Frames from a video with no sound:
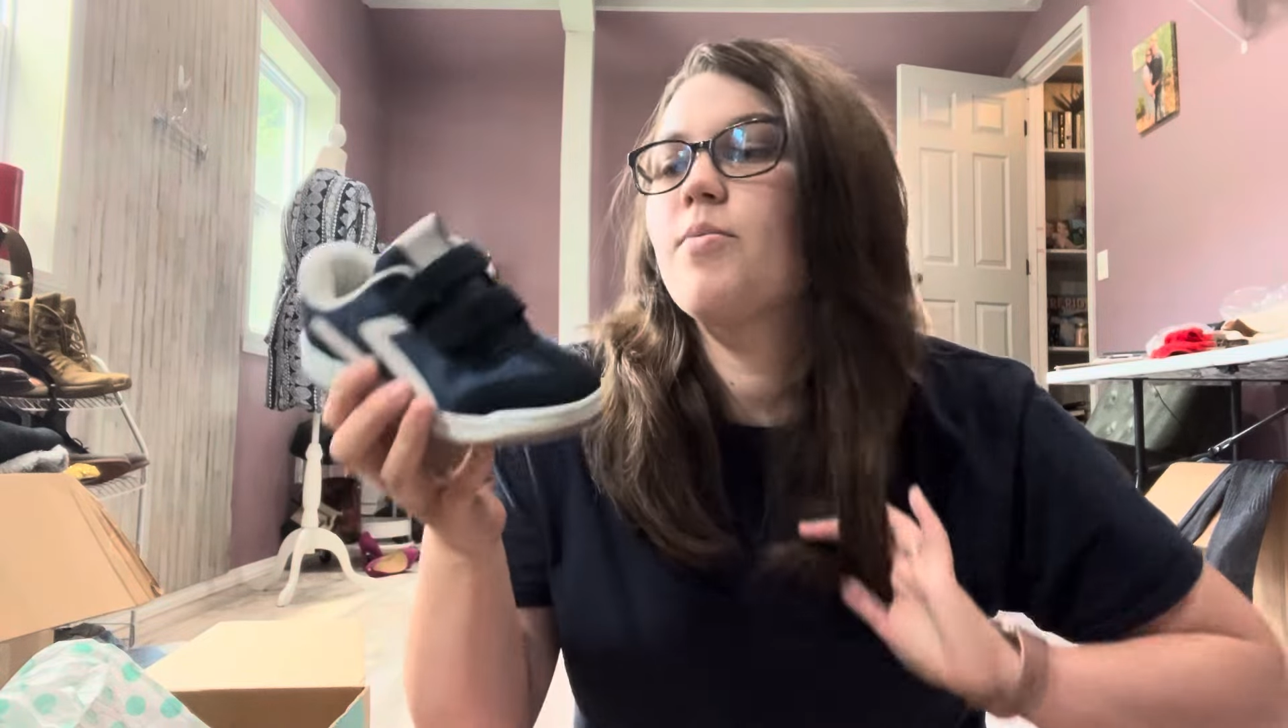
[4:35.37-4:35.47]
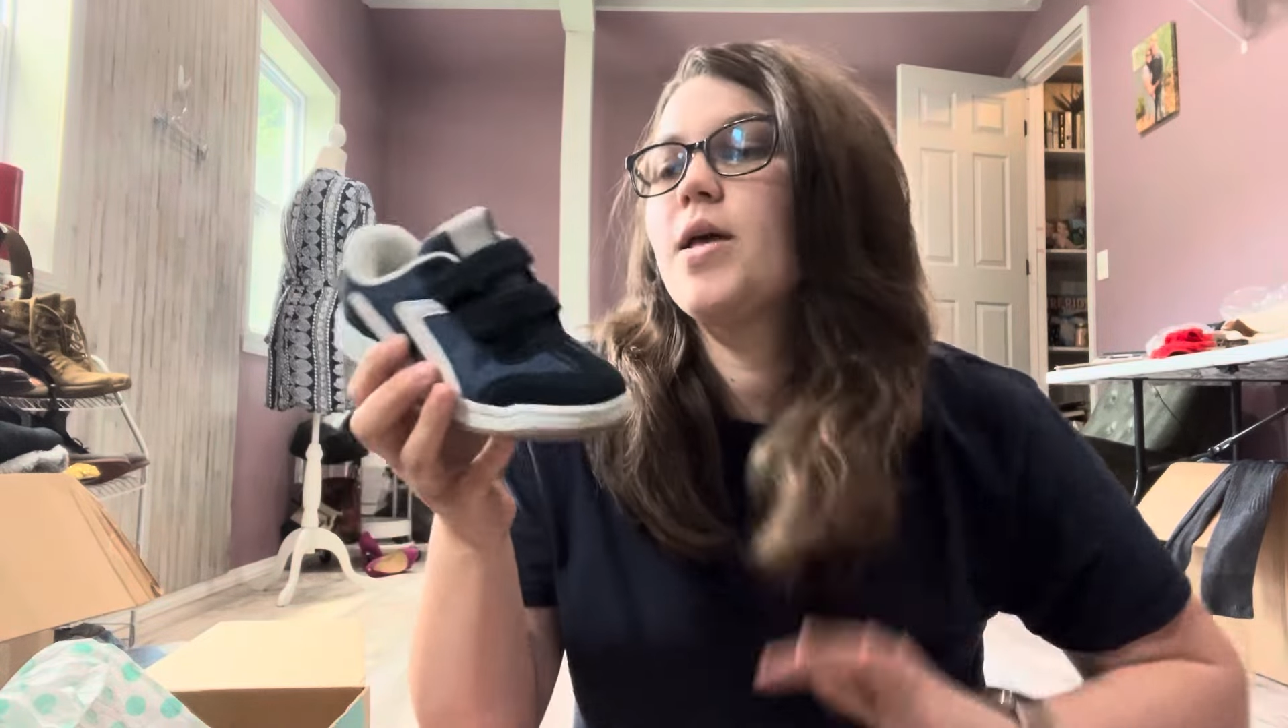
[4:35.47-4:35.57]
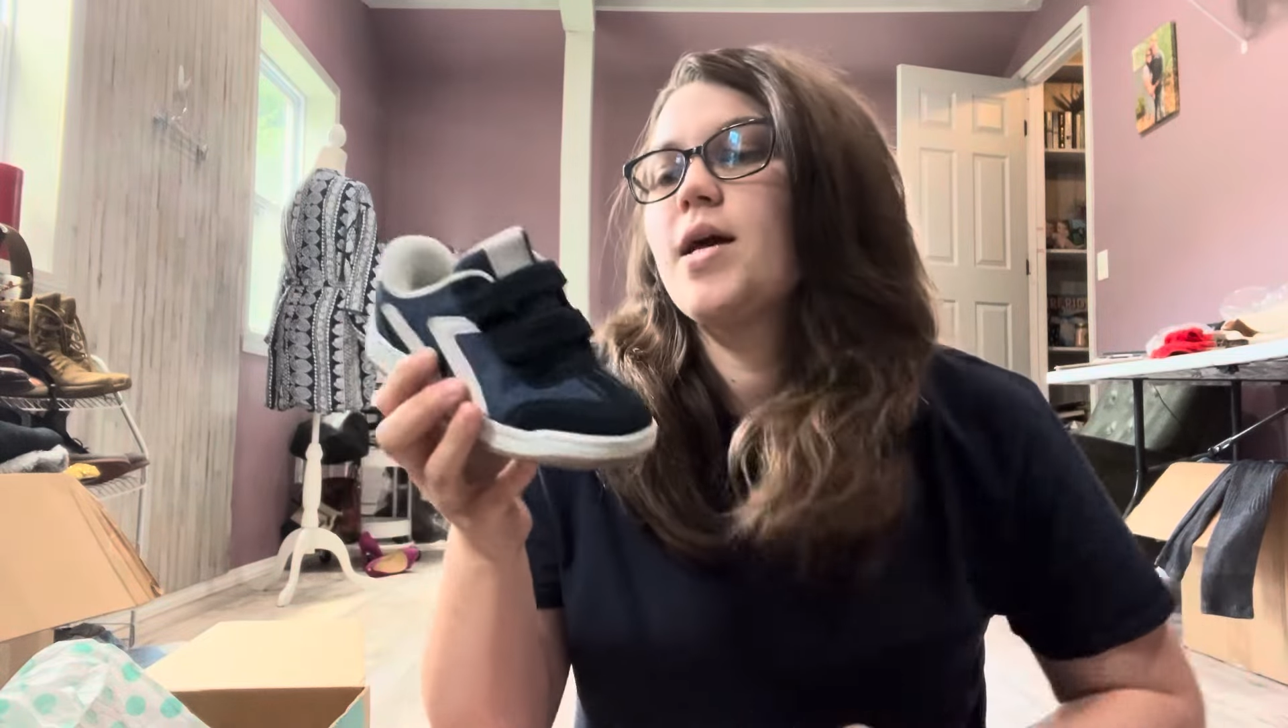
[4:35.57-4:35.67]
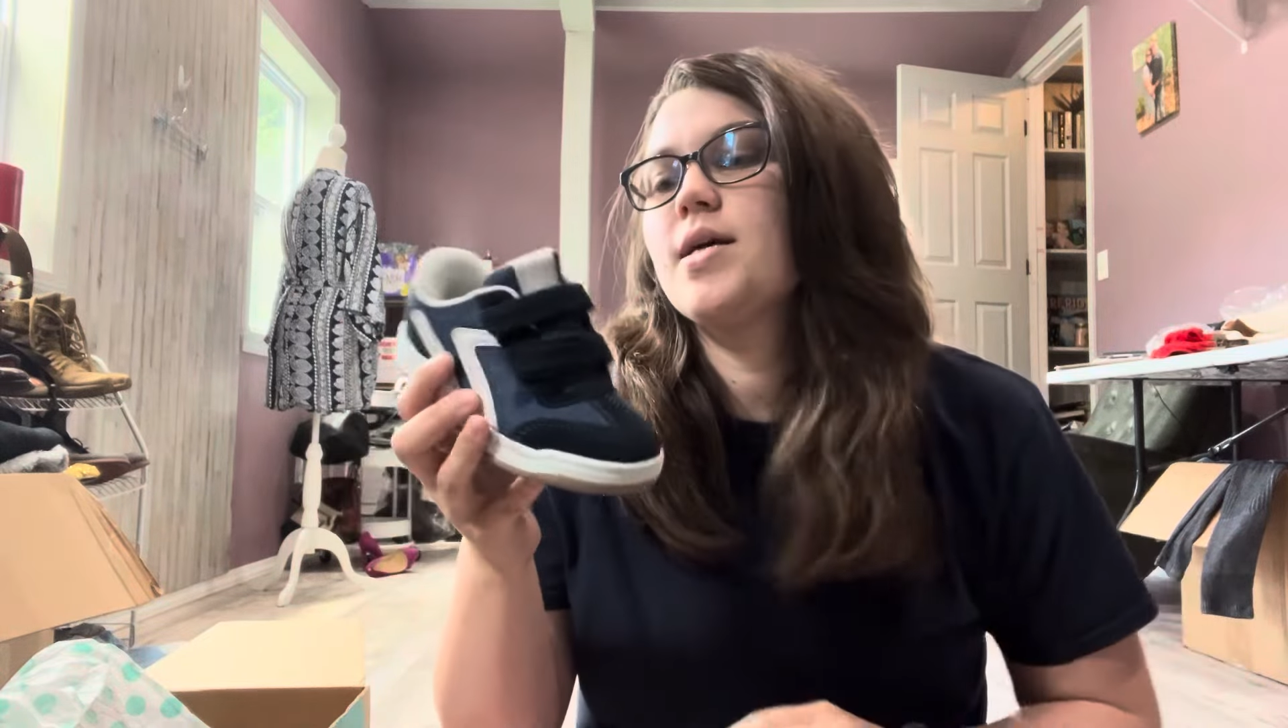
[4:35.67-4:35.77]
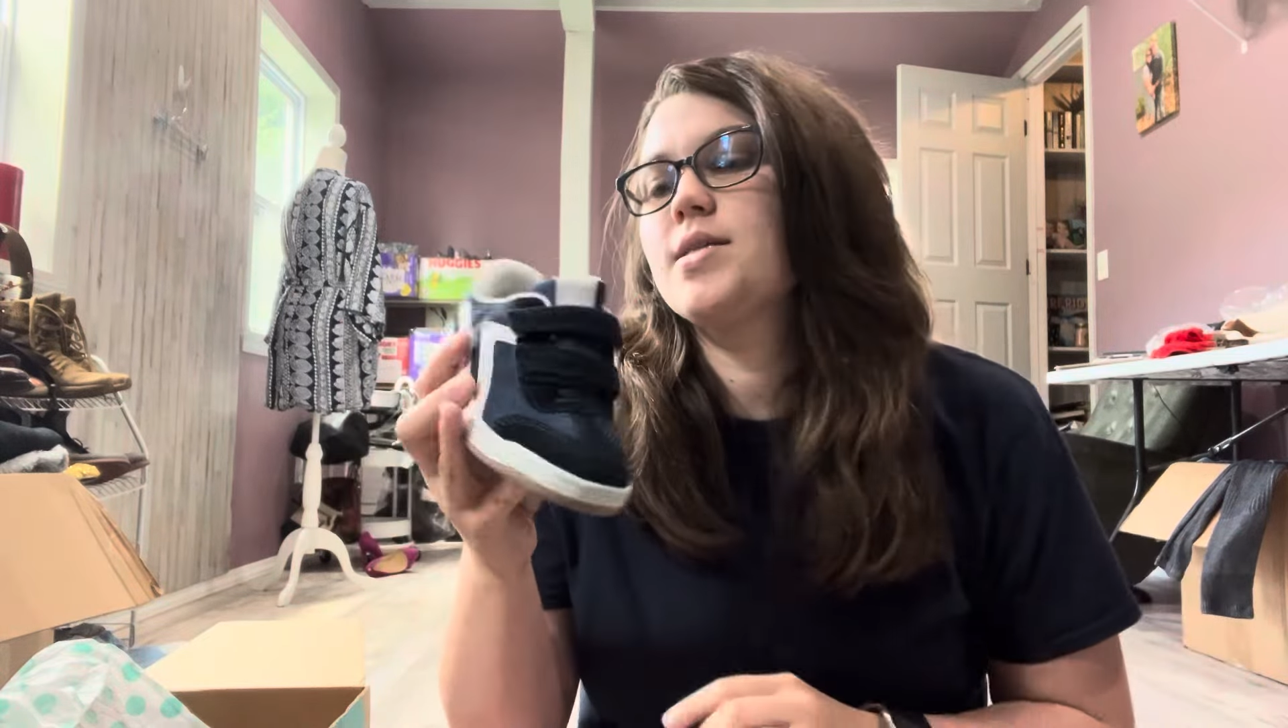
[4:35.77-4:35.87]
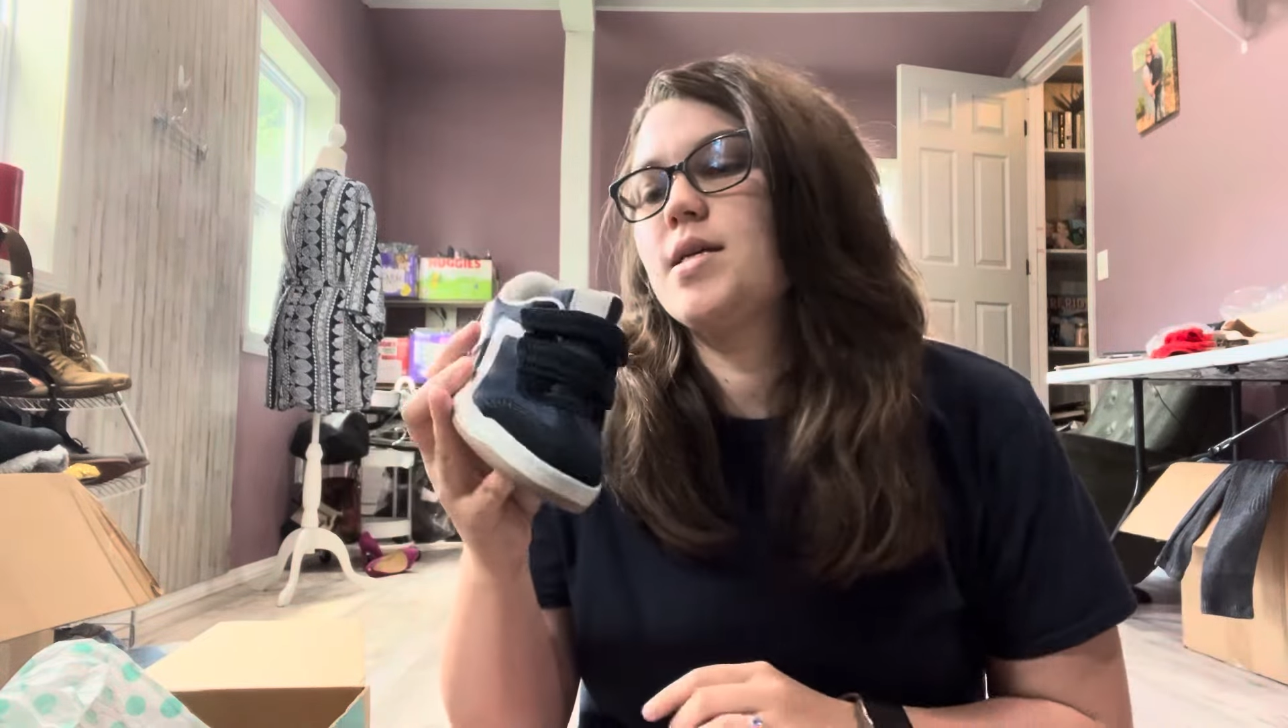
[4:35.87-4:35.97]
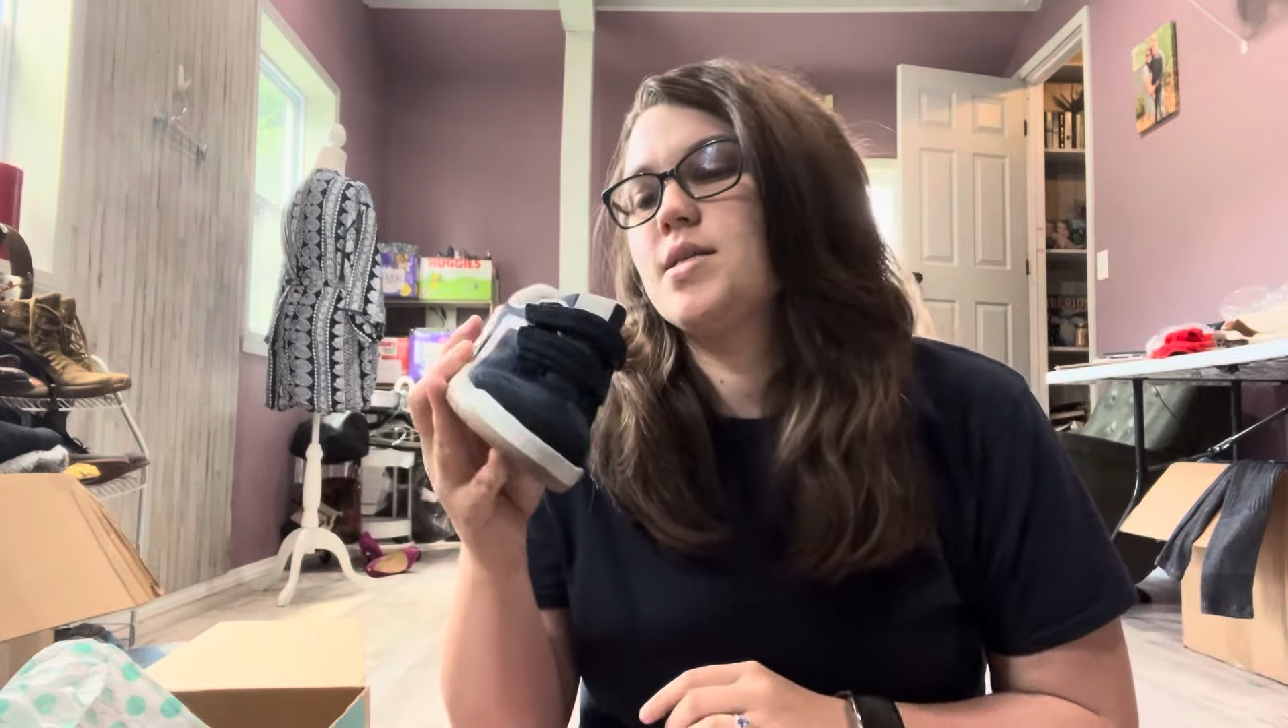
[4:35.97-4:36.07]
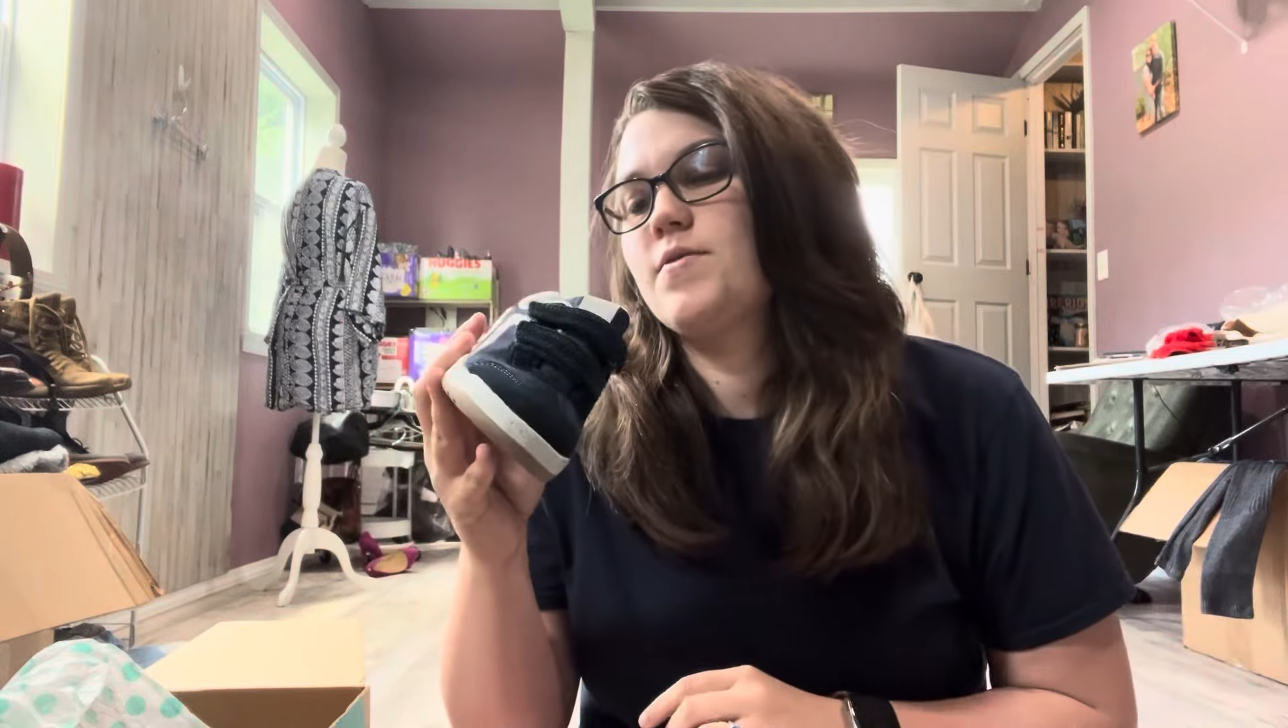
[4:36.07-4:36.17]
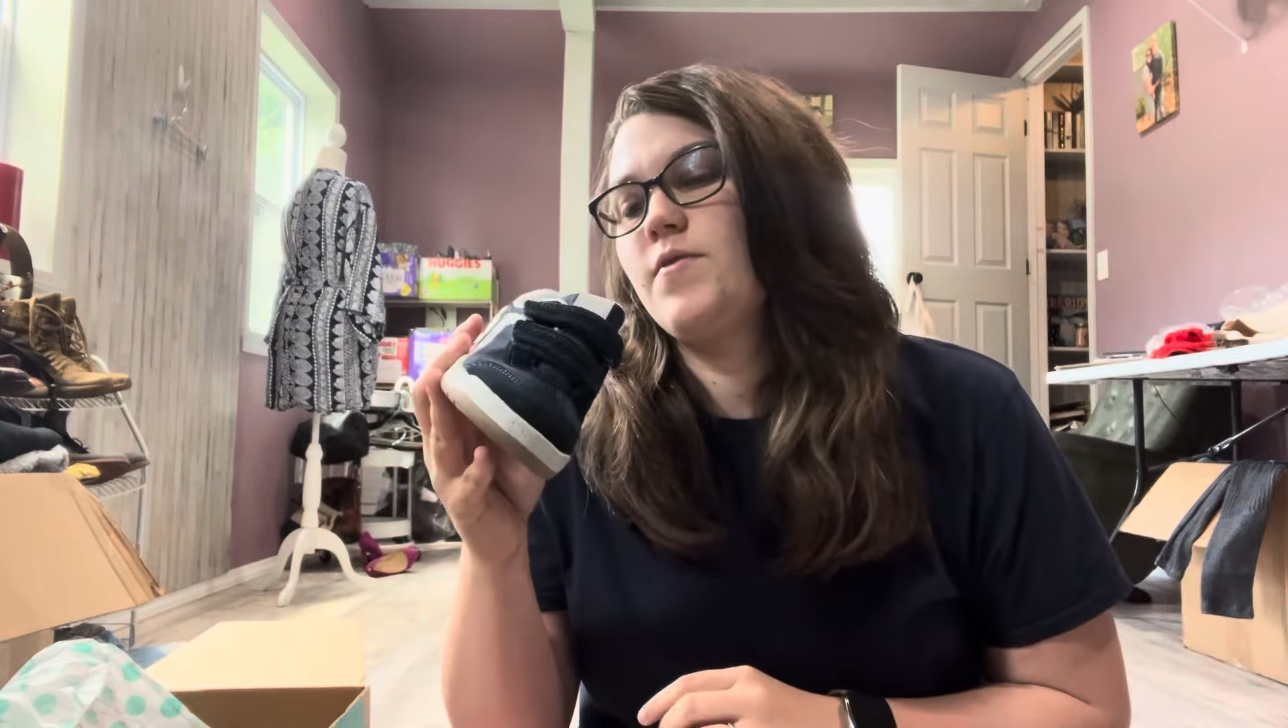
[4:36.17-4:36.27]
because his